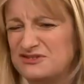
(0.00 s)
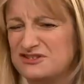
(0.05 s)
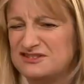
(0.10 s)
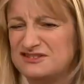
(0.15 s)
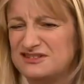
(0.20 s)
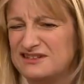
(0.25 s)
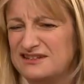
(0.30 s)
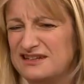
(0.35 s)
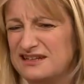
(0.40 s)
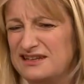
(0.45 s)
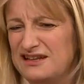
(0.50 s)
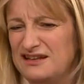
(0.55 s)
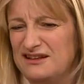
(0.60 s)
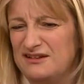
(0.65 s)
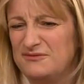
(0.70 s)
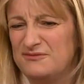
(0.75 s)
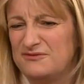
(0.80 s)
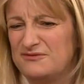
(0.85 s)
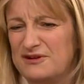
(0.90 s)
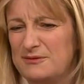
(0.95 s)
just a
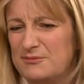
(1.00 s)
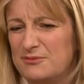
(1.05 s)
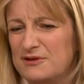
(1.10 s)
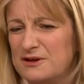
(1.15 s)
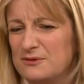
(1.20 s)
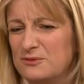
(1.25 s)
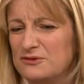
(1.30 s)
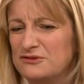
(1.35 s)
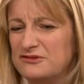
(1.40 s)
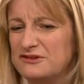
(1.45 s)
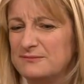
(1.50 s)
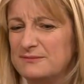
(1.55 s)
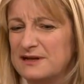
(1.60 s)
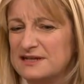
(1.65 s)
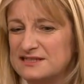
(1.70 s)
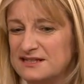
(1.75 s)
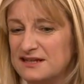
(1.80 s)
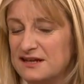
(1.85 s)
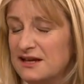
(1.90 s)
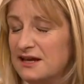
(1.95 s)
little frippery, what does it
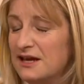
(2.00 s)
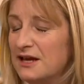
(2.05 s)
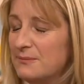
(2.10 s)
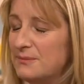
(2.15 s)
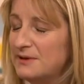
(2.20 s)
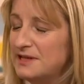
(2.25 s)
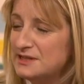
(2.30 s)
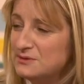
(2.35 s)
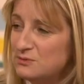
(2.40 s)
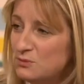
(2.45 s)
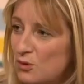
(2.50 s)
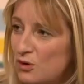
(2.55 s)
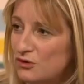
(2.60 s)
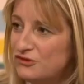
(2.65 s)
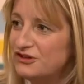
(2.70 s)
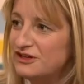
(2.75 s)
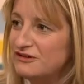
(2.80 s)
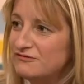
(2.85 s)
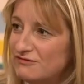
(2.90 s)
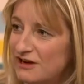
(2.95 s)
matter? But it's
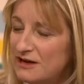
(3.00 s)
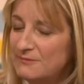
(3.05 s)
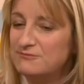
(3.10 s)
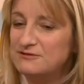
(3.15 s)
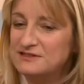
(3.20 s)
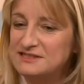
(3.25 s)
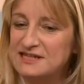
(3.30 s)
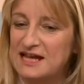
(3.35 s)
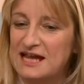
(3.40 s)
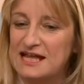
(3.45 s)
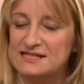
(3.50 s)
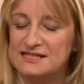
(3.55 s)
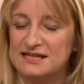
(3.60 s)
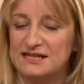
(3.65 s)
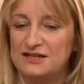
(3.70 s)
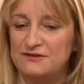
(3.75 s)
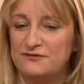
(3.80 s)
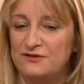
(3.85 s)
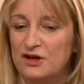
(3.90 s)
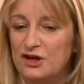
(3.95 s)
what it represents.
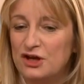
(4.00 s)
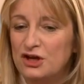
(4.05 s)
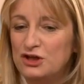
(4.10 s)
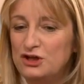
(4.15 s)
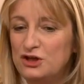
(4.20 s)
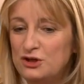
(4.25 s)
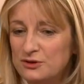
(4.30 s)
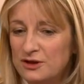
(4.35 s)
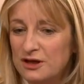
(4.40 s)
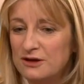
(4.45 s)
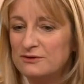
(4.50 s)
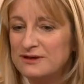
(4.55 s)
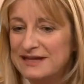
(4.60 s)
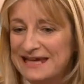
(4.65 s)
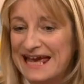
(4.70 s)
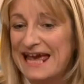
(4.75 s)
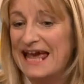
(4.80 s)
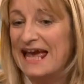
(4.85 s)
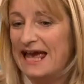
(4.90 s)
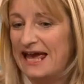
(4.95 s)
And if you don't
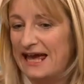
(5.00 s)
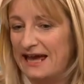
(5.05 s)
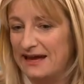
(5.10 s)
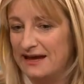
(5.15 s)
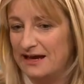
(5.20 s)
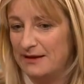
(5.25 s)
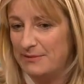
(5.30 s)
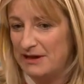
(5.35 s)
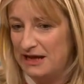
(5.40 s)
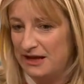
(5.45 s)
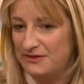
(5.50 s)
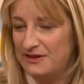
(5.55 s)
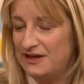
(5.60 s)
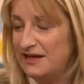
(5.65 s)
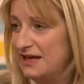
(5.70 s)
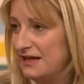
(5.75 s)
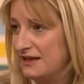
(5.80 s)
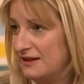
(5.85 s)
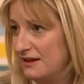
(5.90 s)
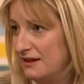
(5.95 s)
care about the
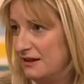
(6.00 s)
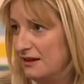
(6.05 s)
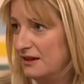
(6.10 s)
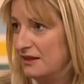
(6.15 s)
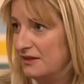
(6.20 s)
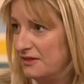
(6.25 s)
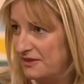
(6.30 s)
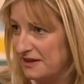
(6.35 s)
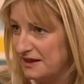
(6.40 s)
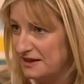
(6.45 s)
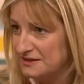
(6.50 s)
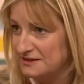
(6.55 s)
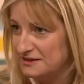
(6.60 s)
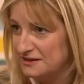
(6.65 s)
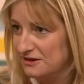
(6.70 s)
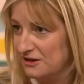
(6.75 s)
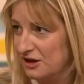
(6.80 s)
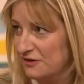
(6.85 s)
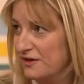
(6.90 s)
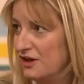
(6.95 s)
little things
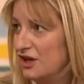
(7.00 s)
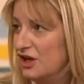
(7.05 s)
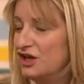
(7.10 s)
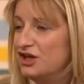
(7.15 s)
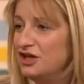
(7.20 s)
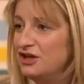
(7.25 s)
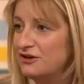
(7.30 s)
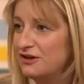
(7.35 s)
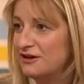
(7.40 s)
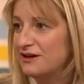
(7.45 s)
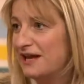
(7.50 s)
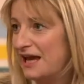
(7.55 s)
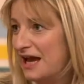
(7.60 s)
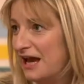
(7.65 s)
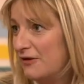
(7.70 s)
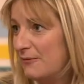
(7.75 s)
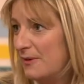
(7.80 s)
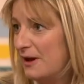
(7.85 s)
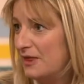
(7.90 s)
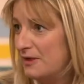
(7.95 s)
in life, you don't
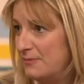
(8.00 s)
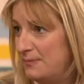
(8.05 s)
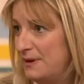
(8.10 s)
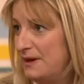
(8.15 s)
care about the